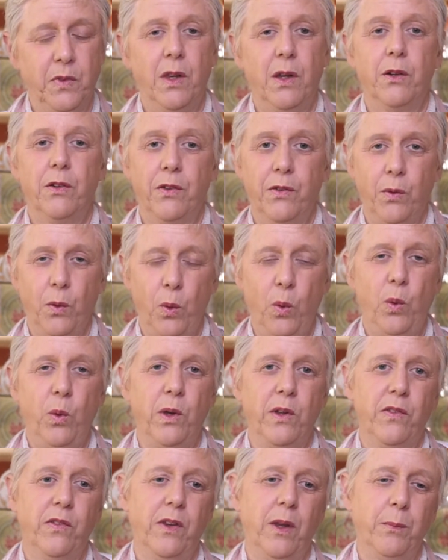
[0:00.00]
there's
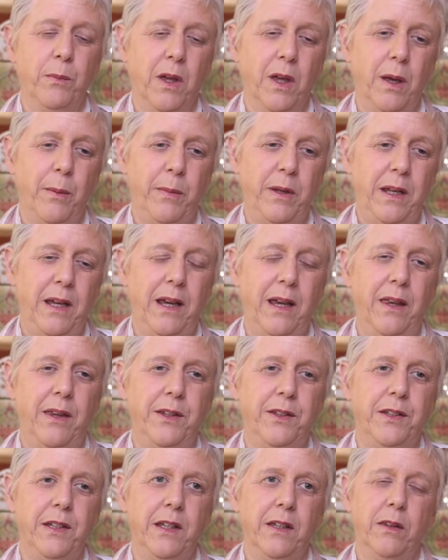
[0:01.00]
always some
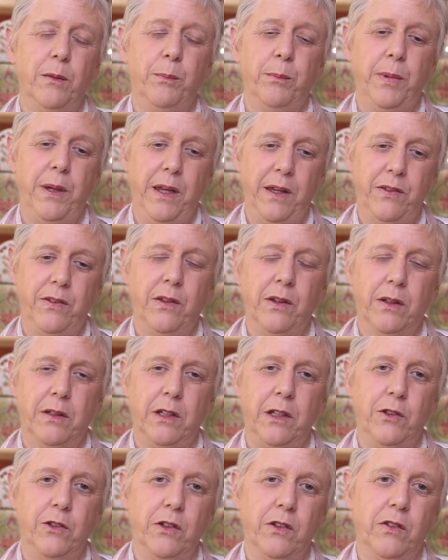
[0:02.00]
commonality on the basic
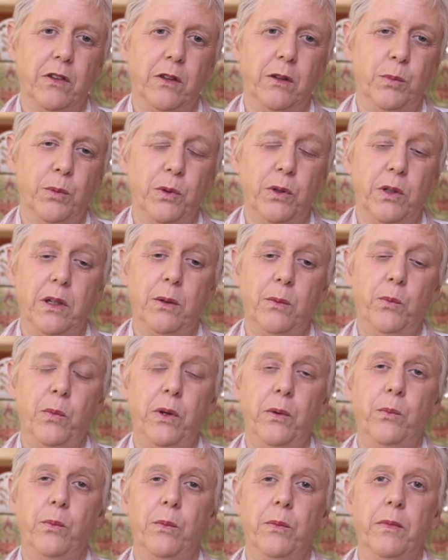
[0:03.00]
teachings of the Buddha. And
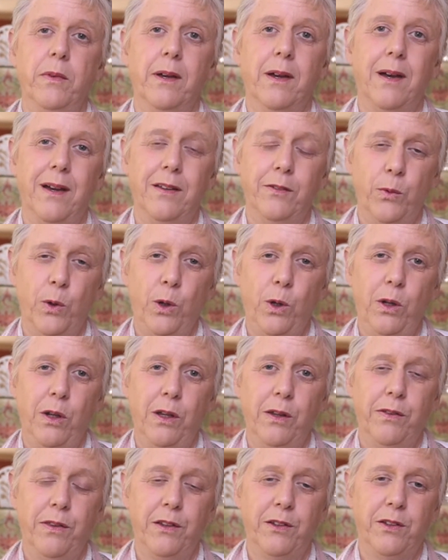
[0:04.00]
the
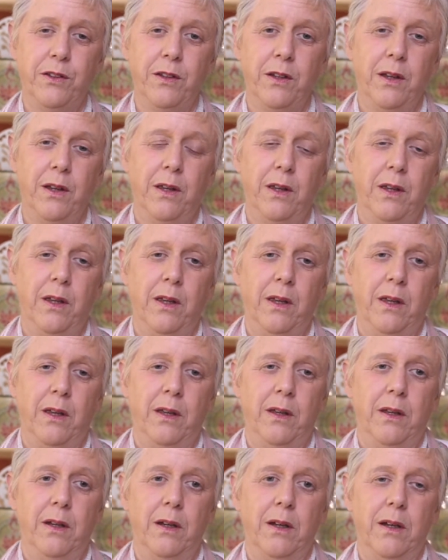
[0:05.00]
role of the
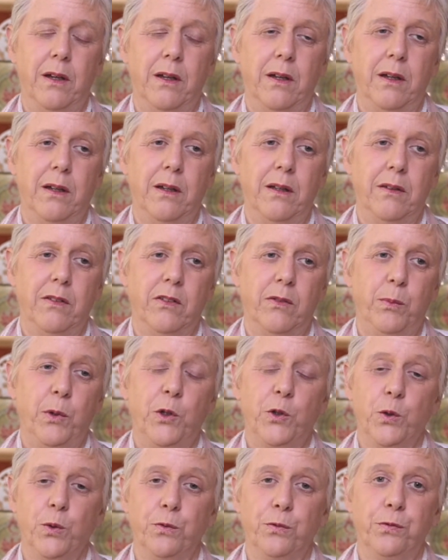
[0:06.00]

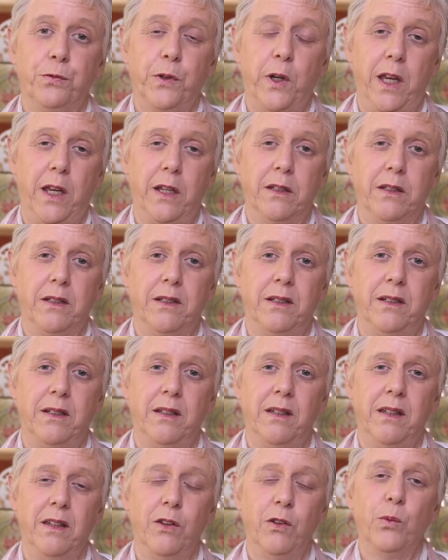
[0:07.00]
spiritual friend
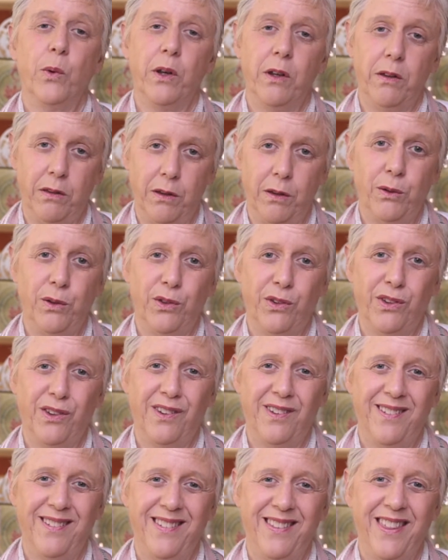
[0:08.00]
is one of those
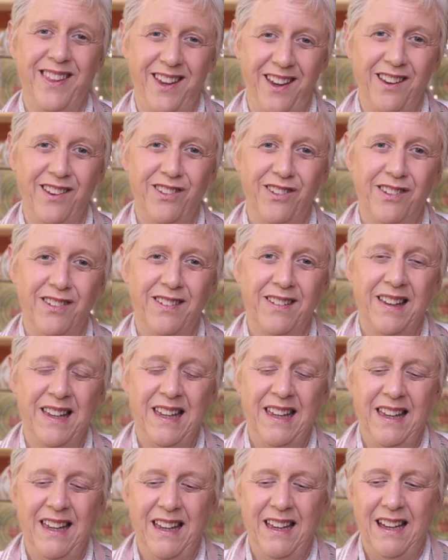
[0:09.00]
things.
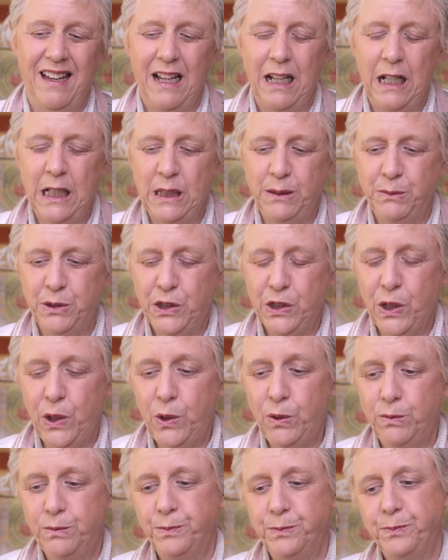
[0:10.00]

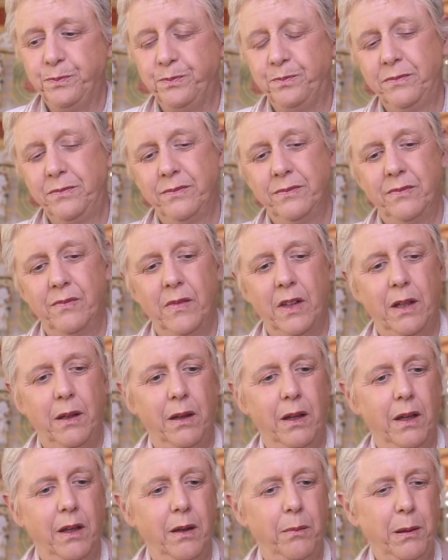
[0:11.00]
So,
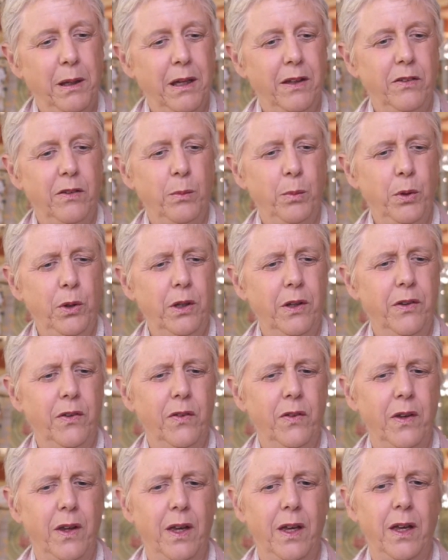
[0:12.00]
because the Buddha
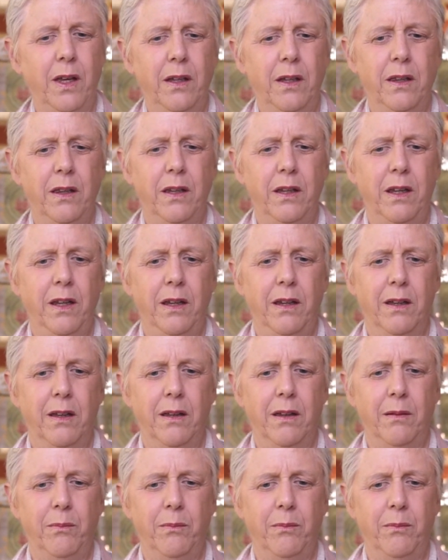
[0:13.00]
said in the